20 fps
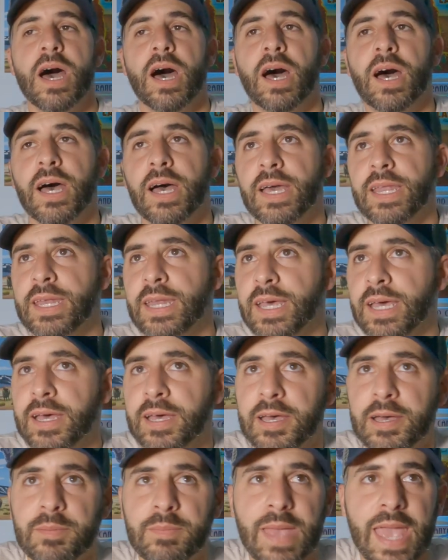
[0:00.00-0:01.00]

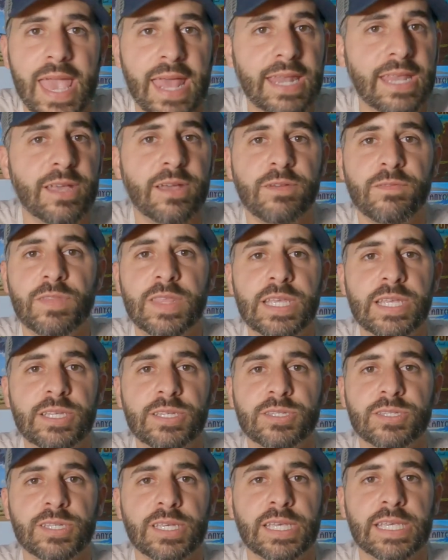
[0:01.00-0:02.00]
on any of
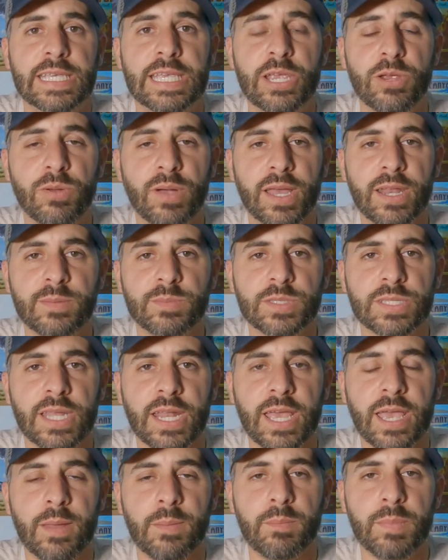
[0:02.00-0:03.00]
these gear items that
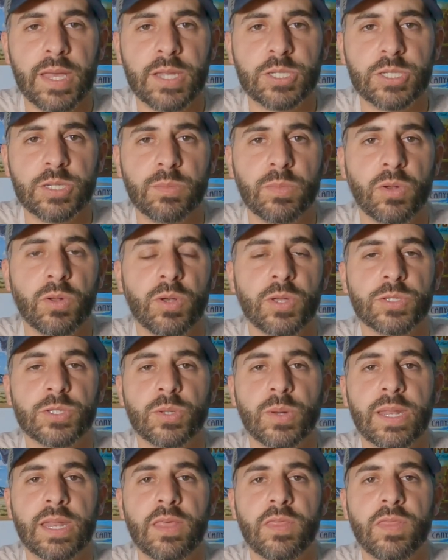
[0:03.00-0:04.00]
I had mentioned, but also
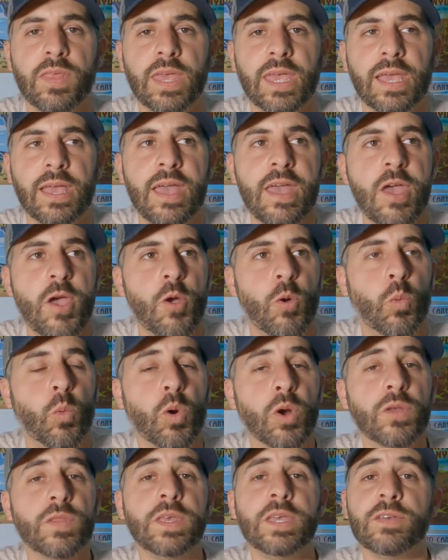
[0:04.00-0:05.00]
anything
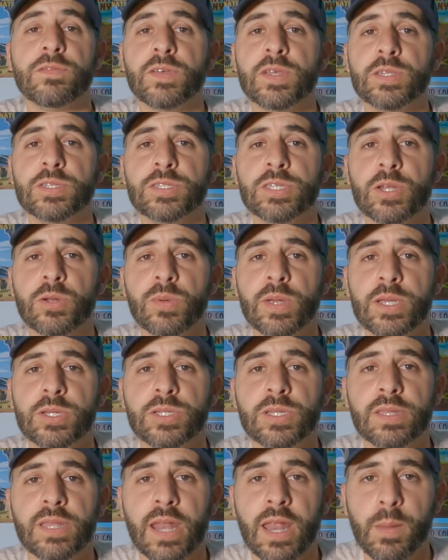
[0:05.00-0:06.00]
worthy of
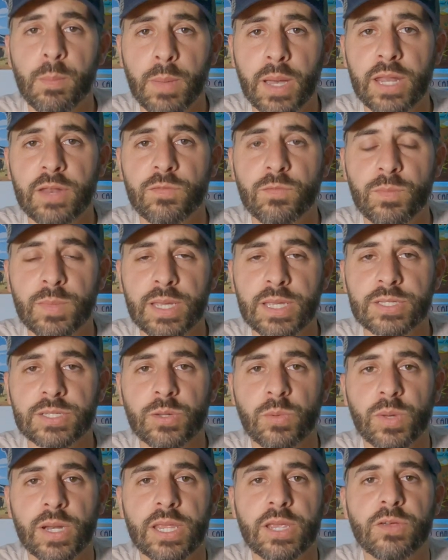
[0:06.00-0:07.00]
consideration that I might have missed. I
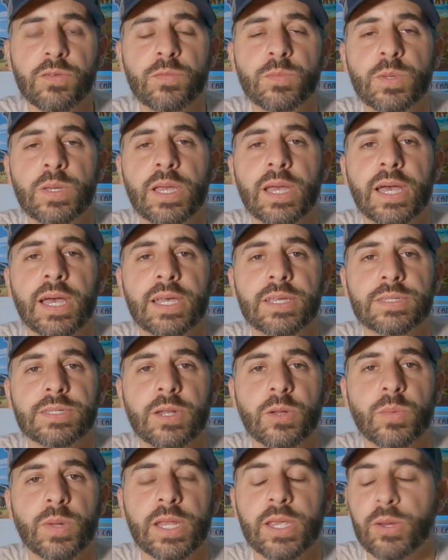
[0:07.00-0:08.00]
want to hear from you guys, and
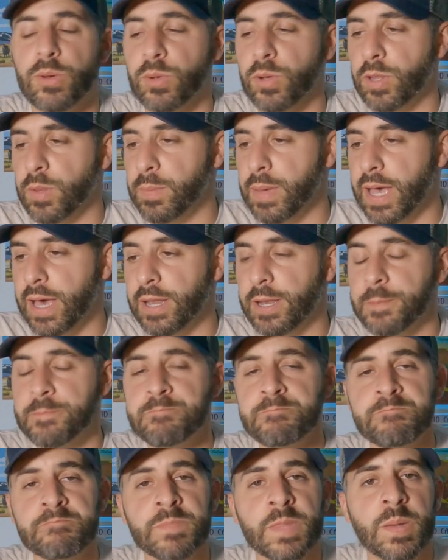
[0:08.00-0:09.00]
I want to hear all about it.
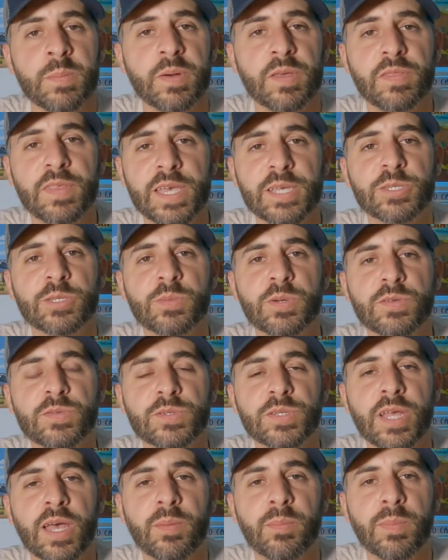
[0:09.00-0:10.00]
But thanks so much for
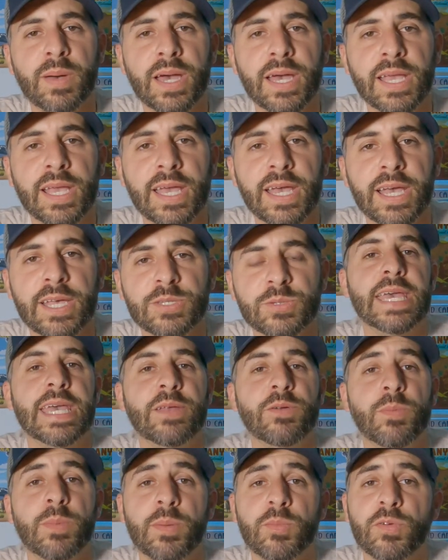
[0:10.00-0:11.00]
stopping by, guys.
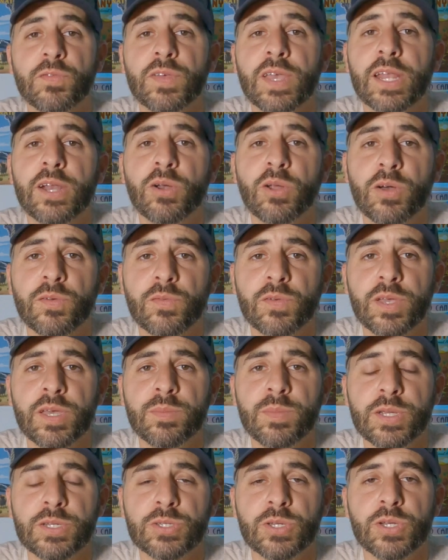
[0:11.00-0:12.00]
And remember, if you headed off grid,
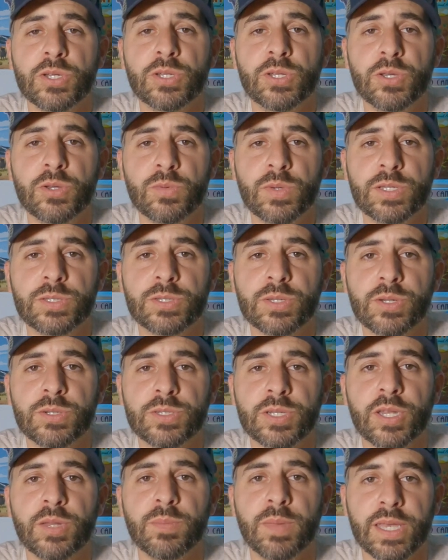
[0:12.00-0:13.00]
make sure you do your
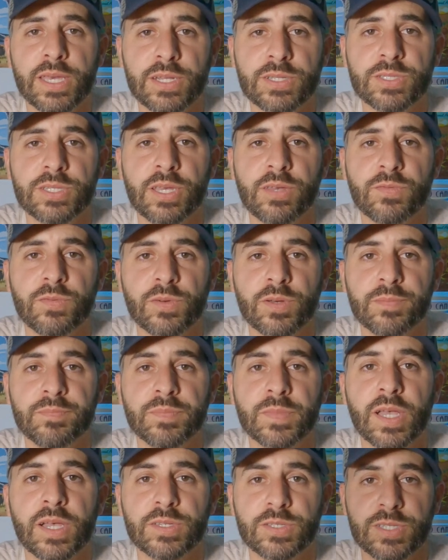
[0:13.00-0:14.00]
research and you make it a safe
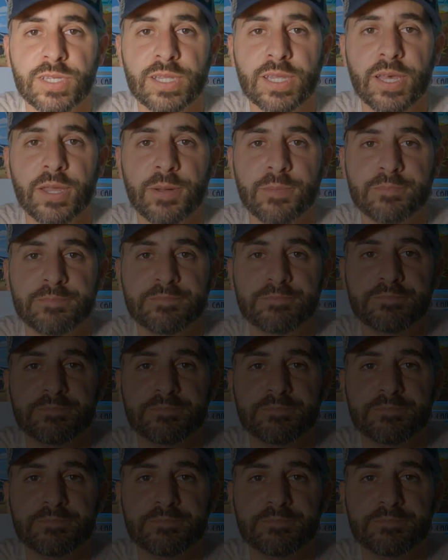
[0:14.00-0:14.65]
one. I'll see you later.